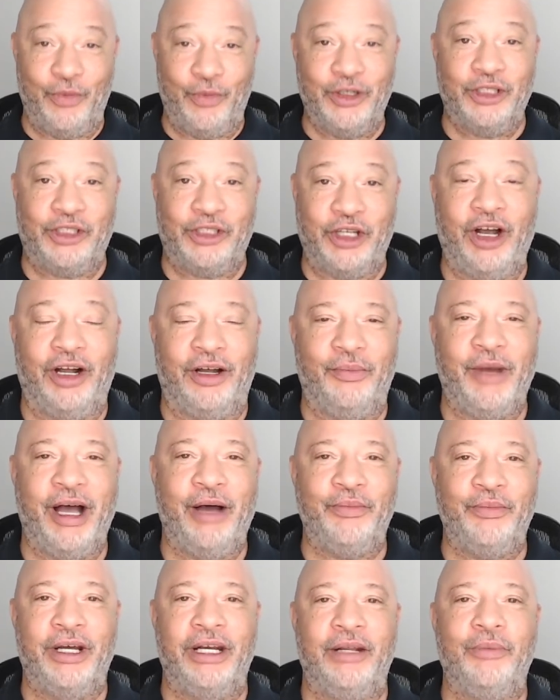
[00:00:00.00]
We'll talk
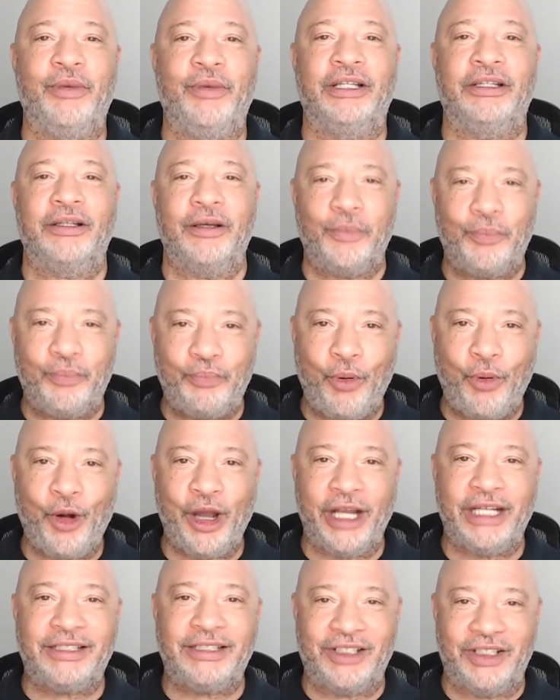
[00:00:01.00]
about money. But the
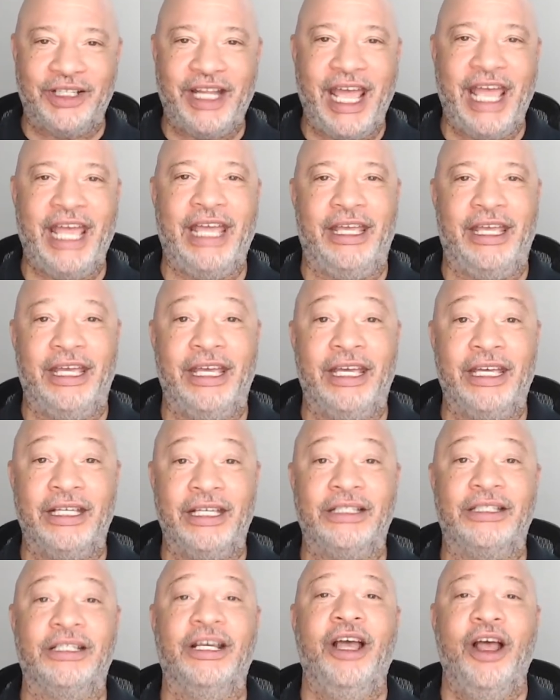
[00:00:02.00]
point today
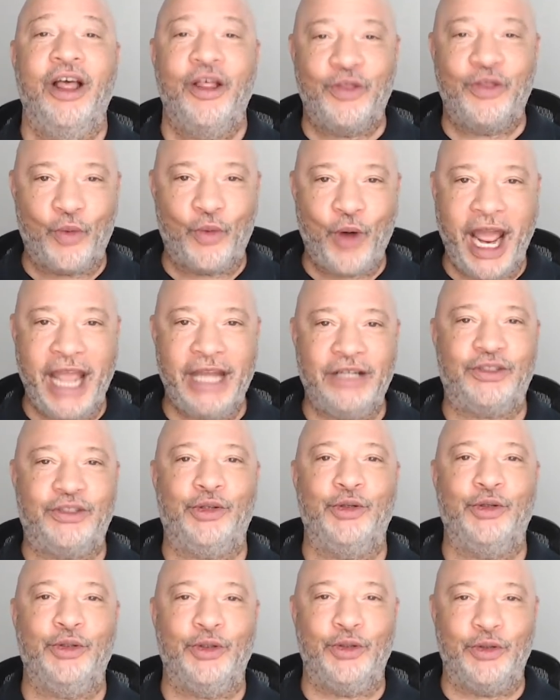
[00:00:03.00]
is the right
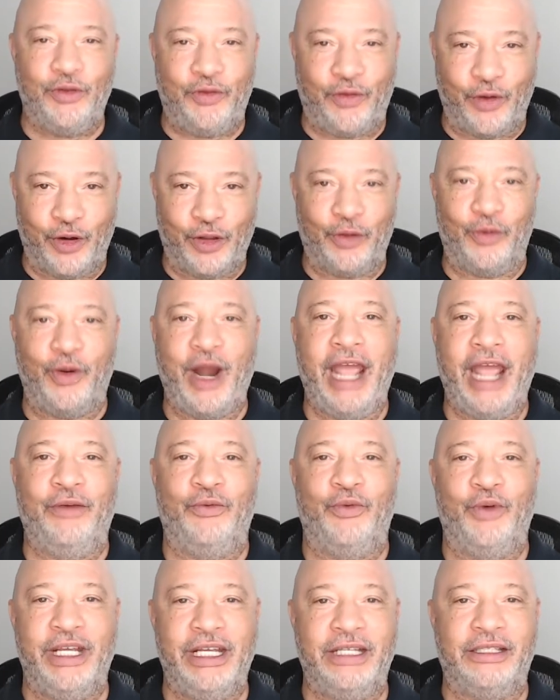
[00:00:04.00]
tool for the right
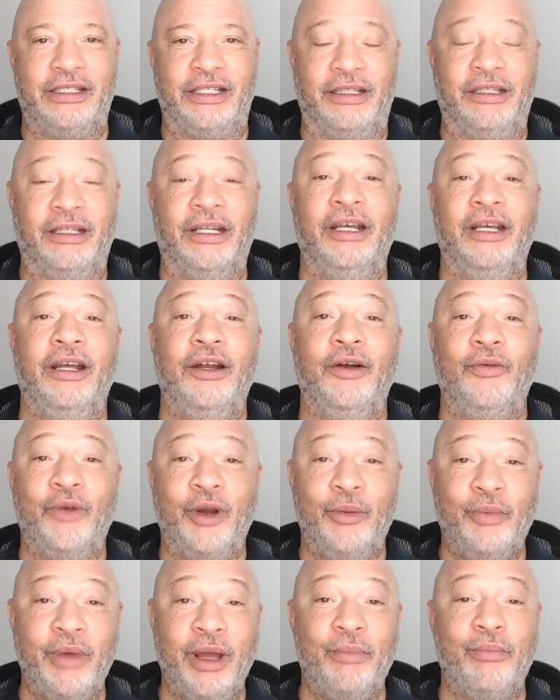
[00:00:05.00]
reason.
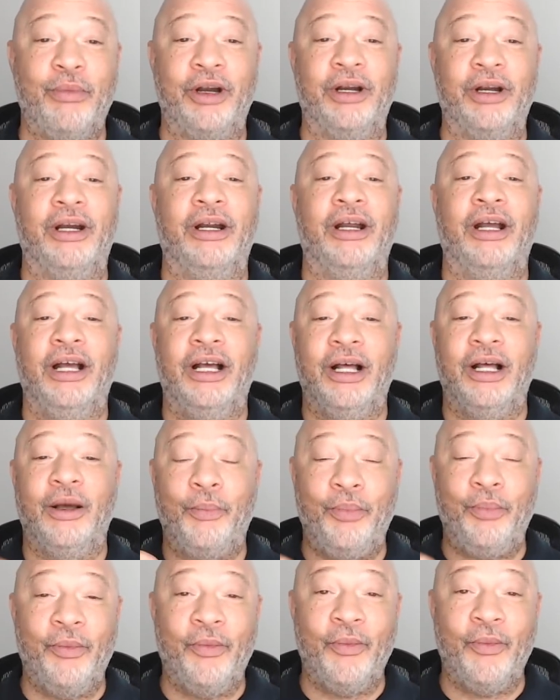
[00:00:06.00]
Remember,
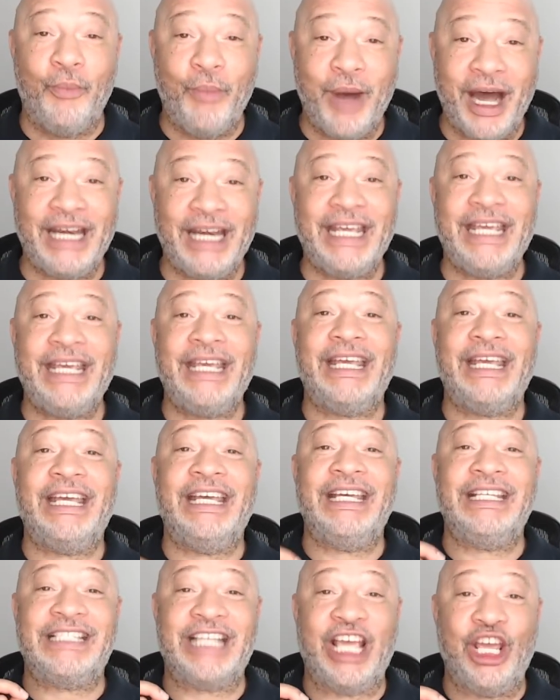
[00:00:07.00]
money
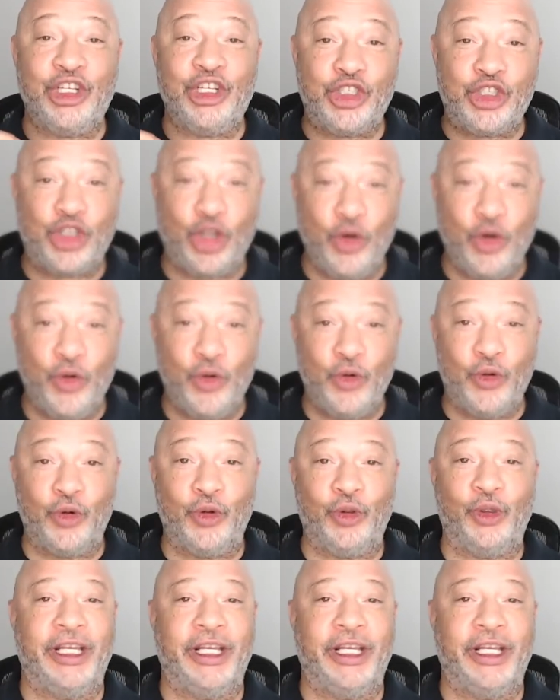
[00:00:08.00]
is a tool.